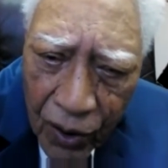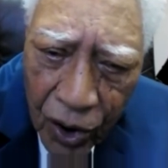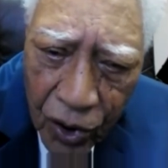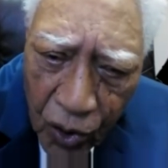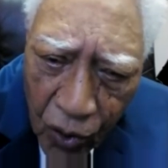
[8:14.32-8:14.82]

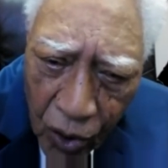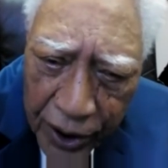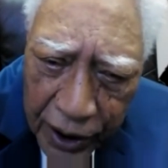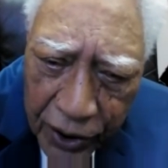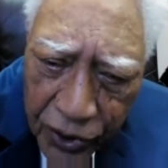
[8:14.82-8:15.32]

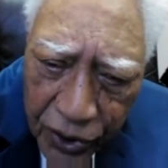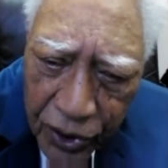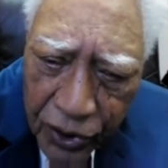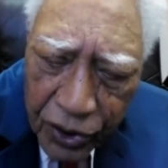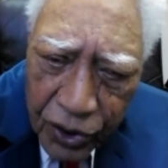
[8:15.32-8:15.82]
according
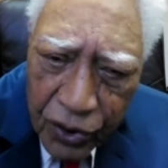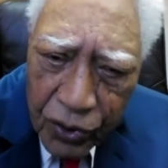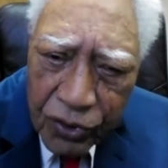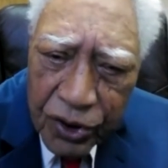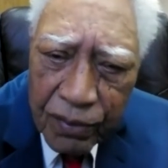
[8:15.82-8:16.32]

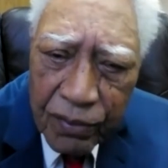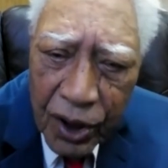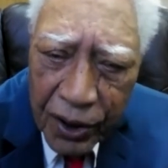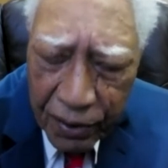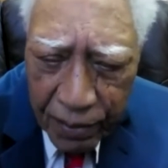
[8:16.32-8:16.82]
to some
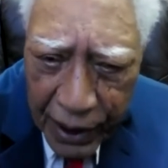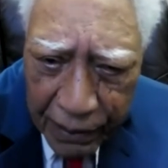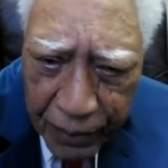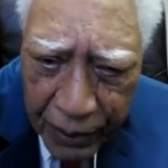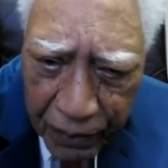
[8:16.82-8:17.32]
other
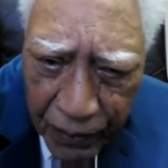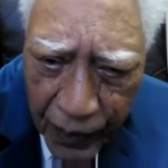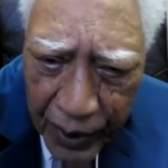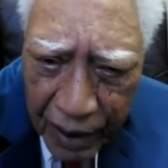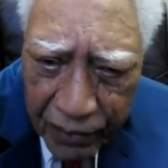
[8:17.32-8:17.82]
black people
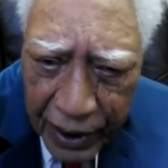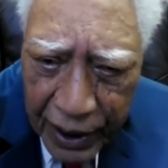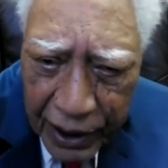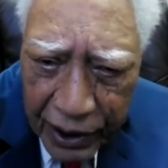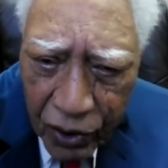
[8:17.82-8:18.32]
out
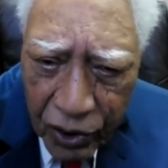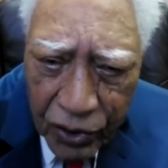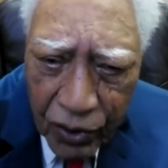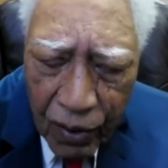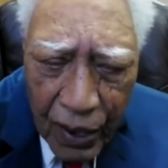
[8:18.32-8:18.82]
there. You know,
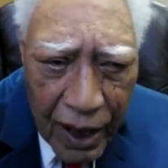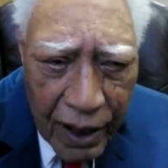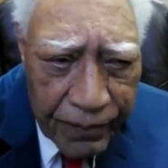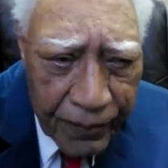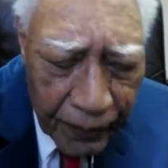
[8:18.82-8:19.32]
you
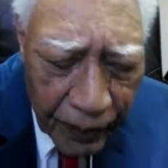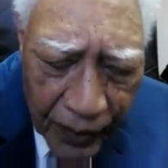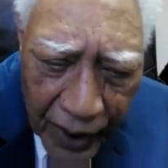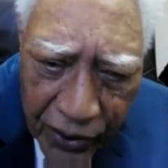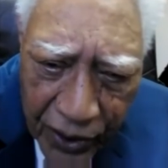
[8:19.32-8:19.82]

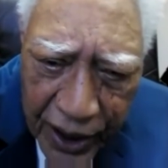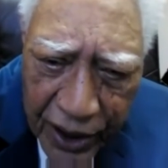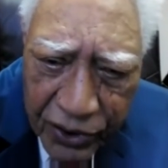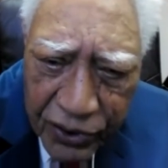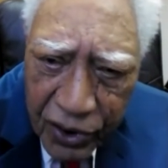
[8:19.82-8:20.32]
you
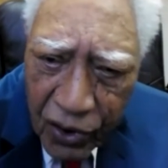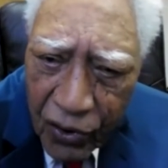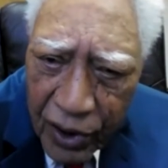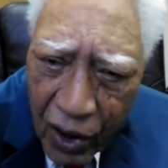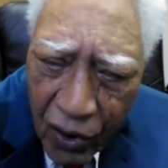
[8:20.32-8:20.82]
hear the
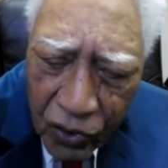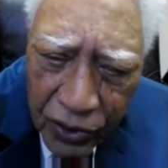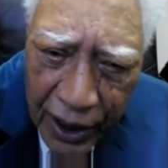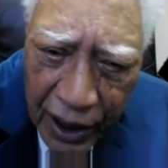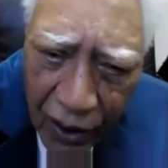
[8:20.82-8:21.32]
story all
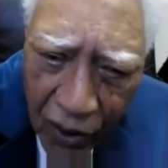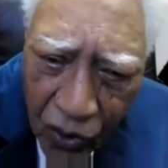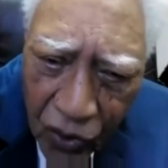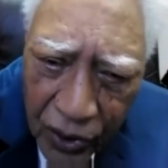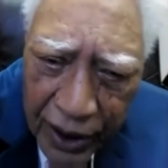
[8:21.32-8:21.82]
day
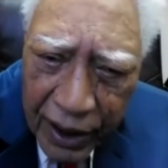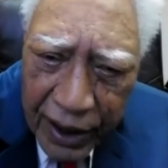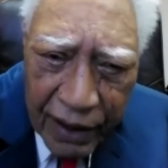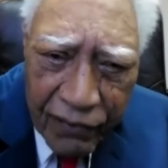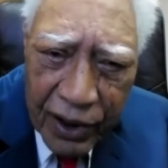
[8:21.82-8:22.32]
long,
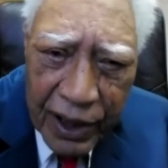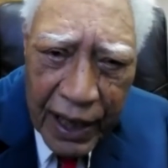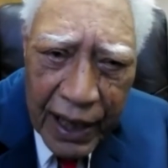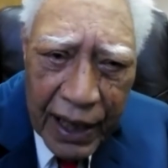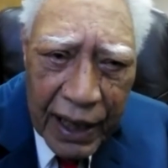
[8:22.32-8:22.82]
every
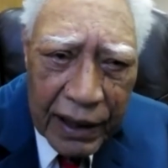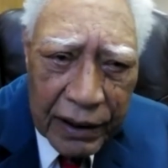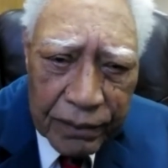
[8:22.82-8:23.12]
day,